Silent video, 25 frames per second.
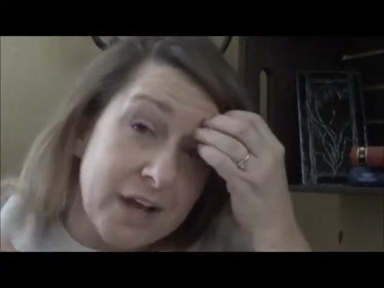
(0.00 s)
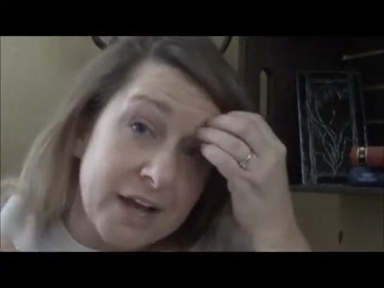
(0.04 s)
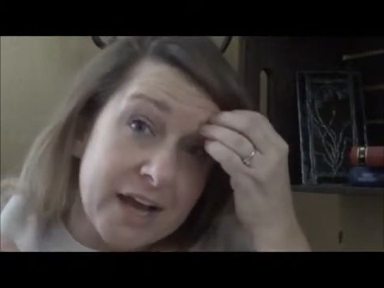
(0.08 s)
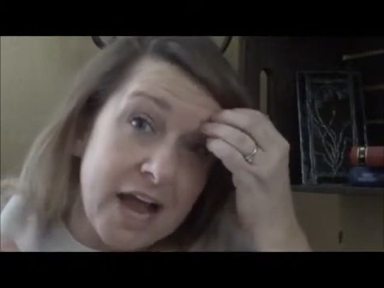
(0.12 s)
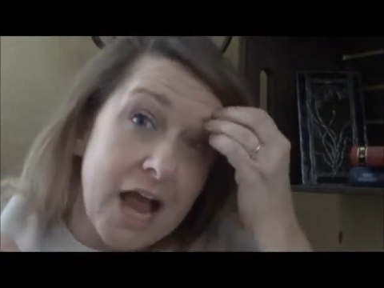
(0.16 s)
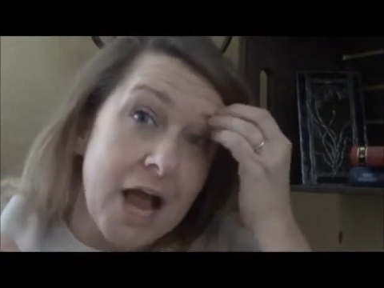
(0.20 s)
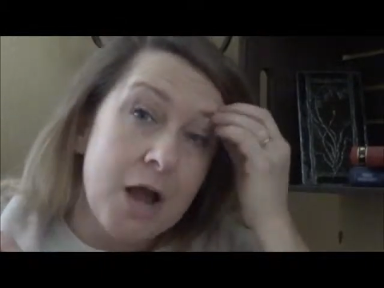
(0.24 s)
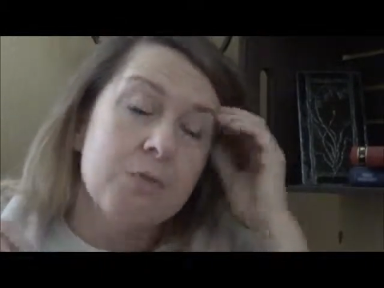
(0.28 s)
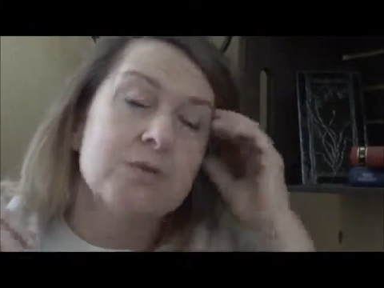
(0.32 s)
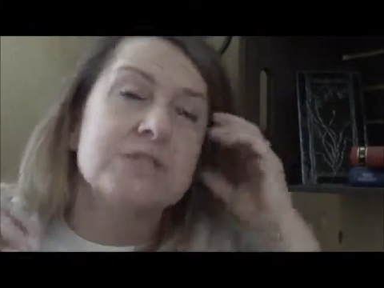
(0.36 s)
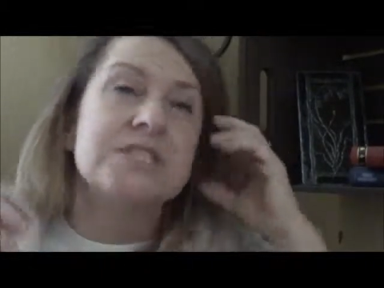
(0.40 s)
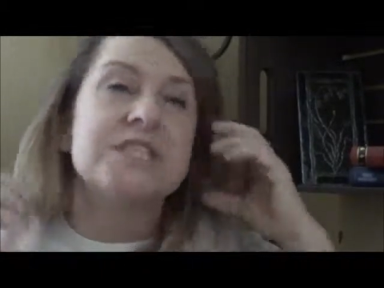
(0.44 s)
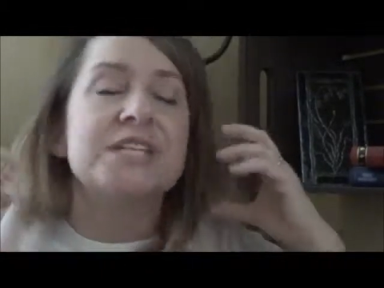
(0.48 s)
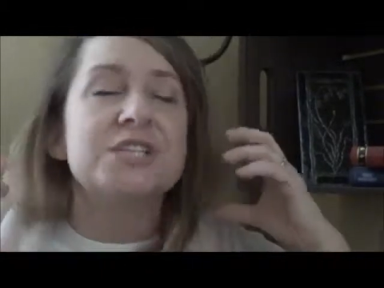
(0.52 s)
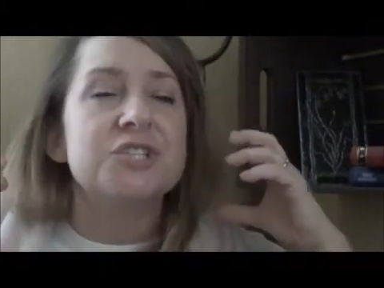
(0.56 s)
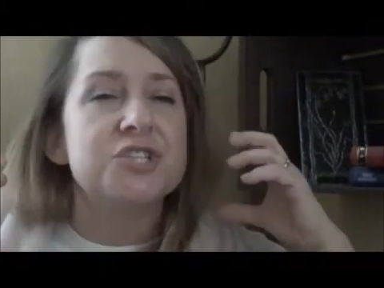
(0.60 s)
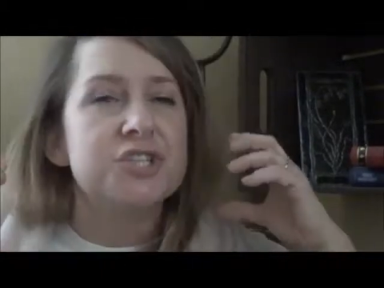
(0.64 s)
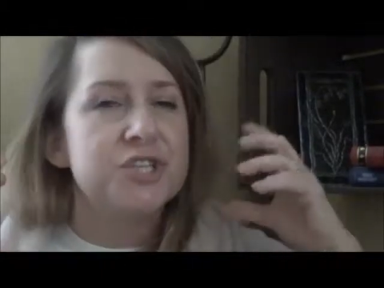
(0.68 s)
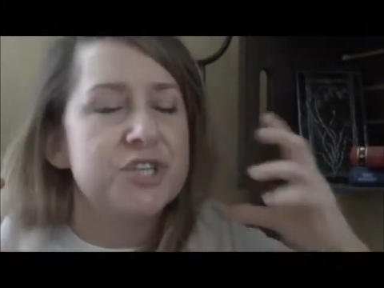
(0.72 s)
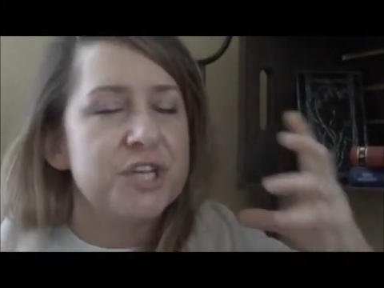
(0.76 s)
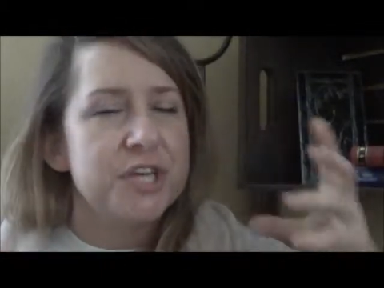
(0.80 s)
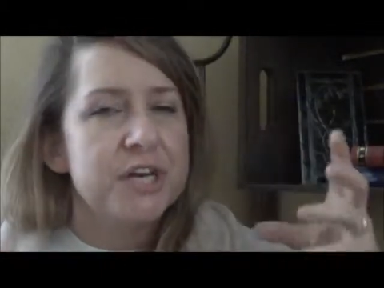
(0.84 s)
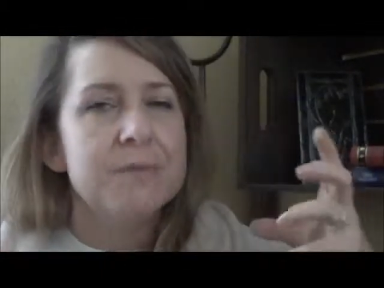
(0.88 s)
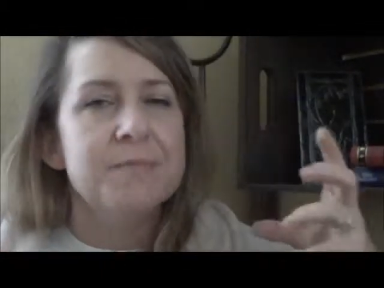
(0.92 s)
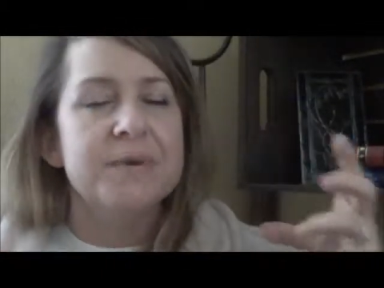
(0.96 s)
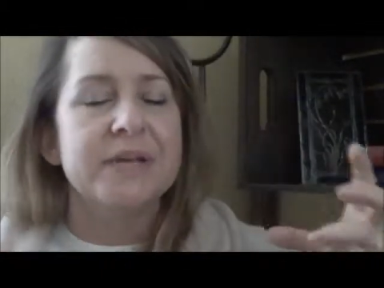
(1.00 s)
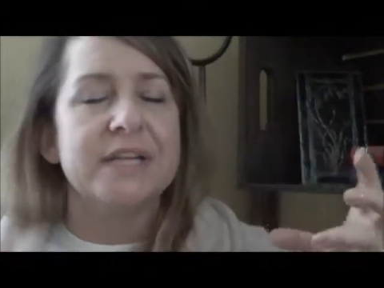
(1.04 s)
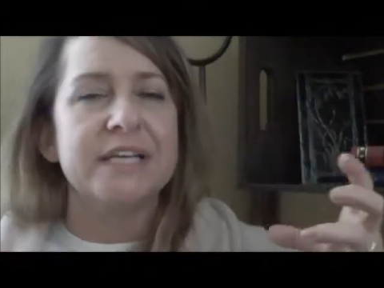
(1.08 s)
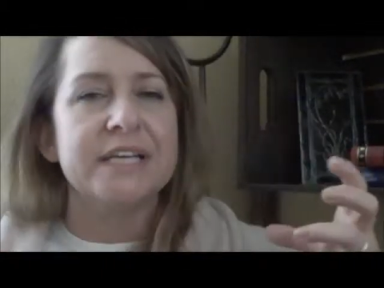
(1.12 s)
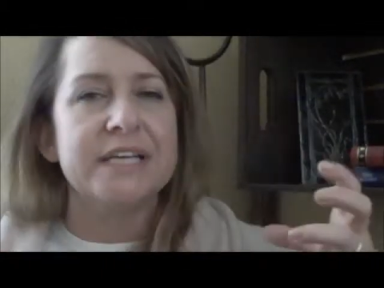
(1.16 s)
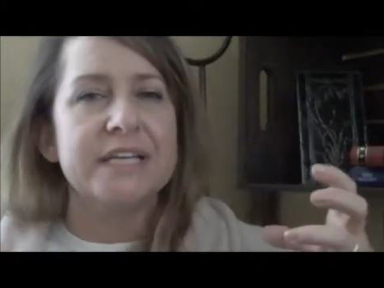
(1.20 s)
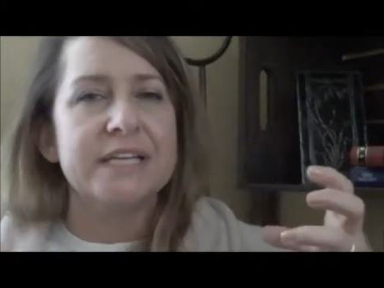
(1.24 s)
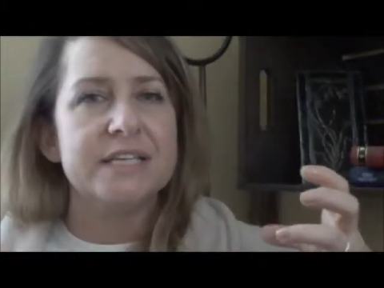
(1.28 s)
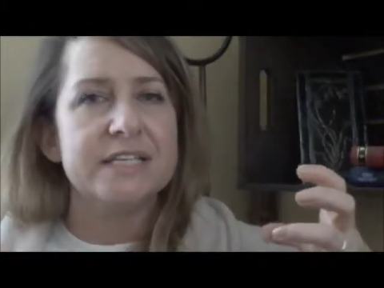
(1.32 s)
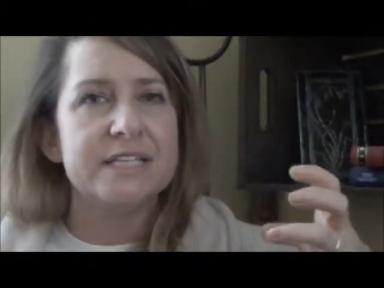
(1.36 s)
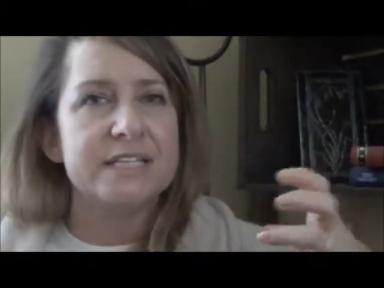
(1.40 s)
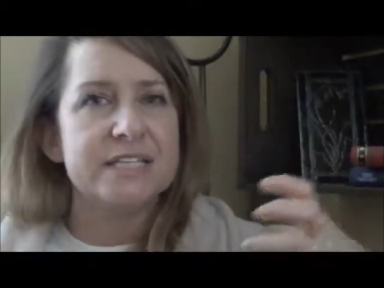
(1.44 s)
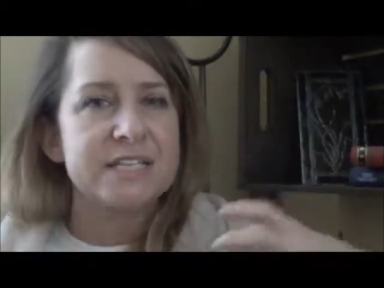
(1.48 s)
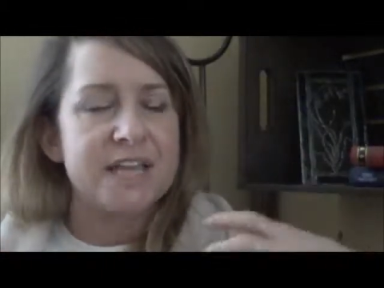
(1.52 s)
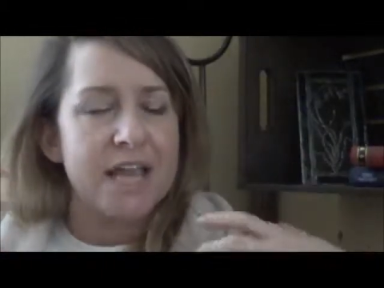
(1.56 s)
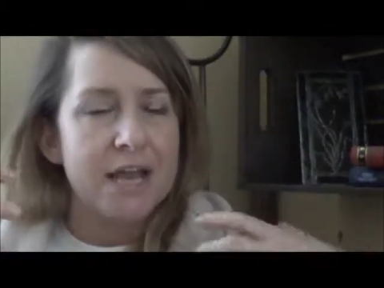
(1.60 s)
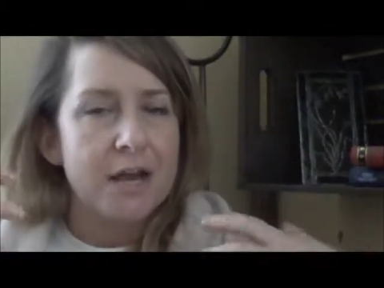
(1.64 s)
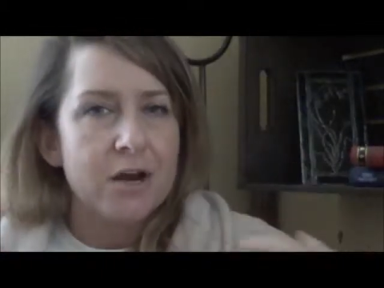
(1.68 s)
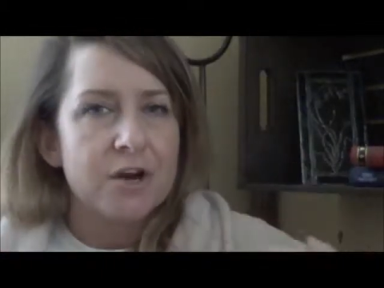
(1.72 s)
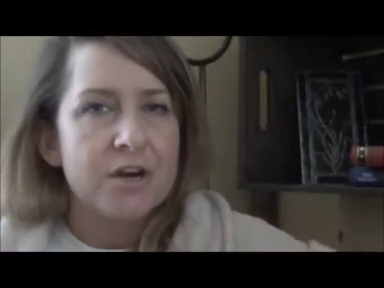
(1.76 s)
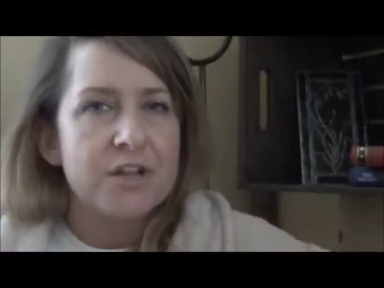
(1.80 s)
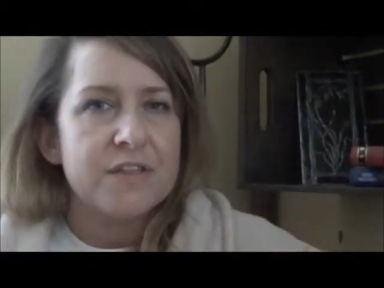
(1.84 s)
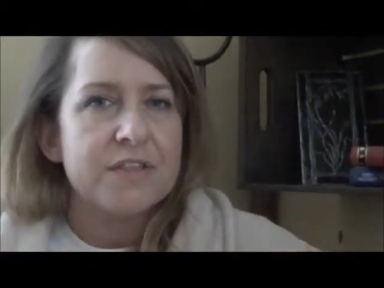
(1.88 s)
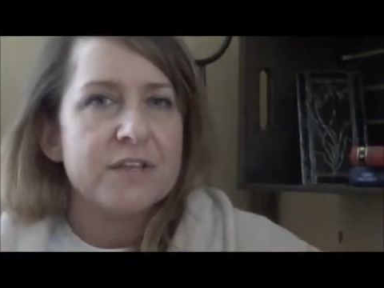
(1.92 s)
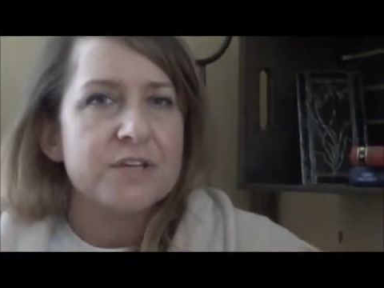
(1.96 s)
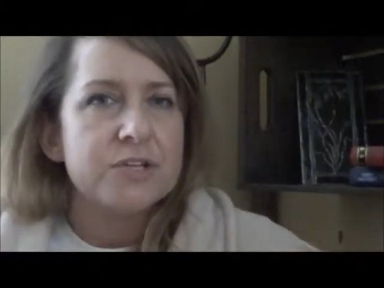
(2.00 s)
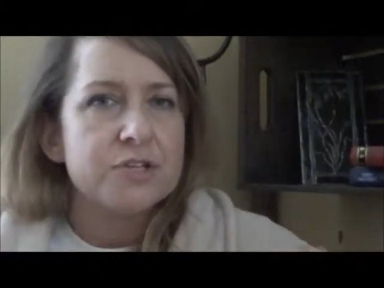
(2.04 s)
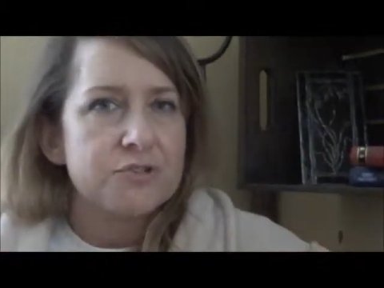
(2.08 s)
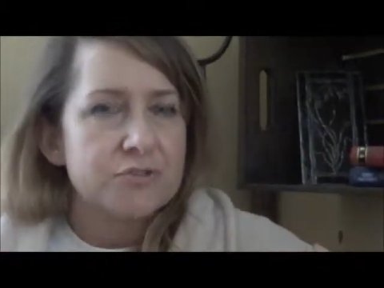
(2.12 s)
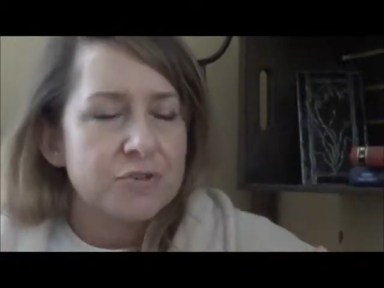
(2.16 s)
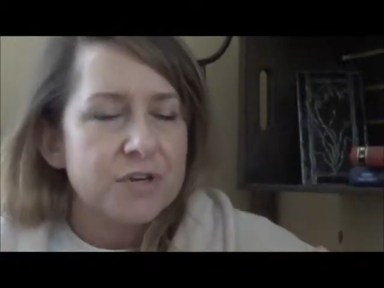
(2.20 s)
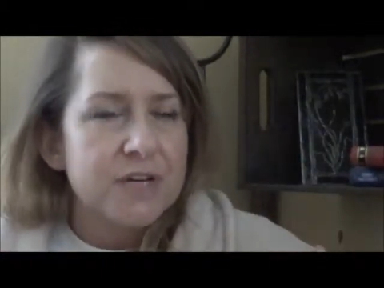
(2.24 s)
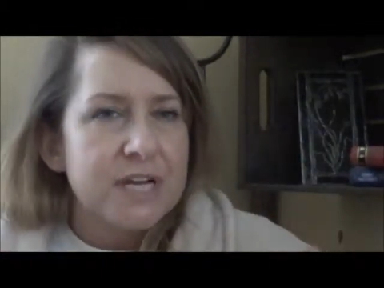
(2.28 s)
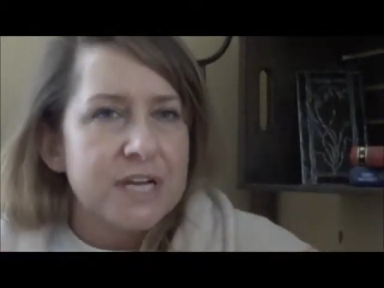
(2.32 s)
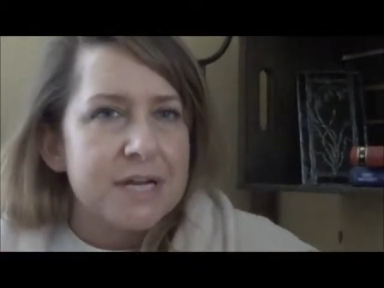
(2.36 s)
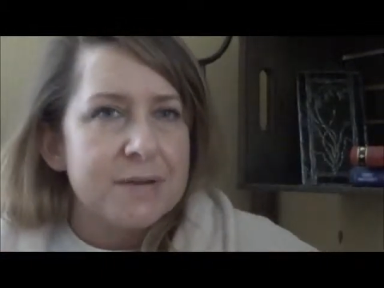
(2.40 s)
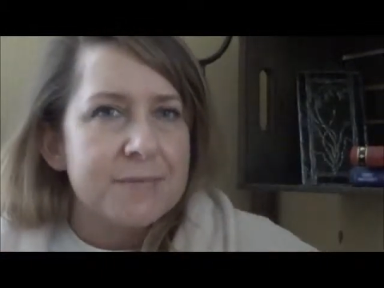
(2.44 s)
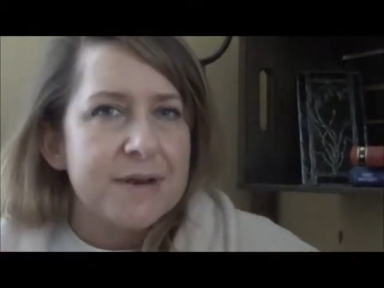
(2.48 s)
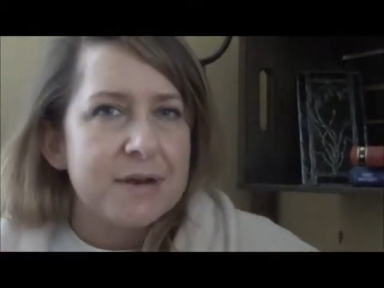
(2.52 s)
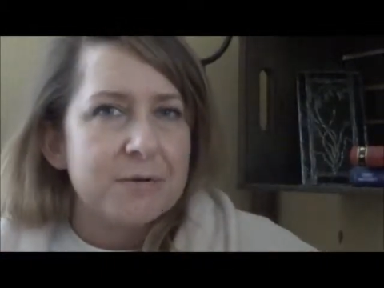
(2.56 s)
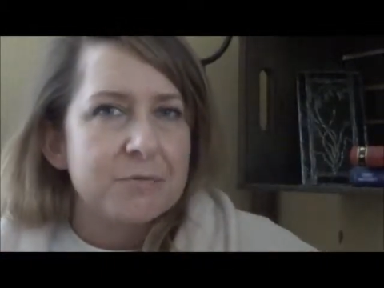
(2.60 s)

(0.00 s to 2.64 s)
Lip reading: Like, I was legitimately scared in this dream,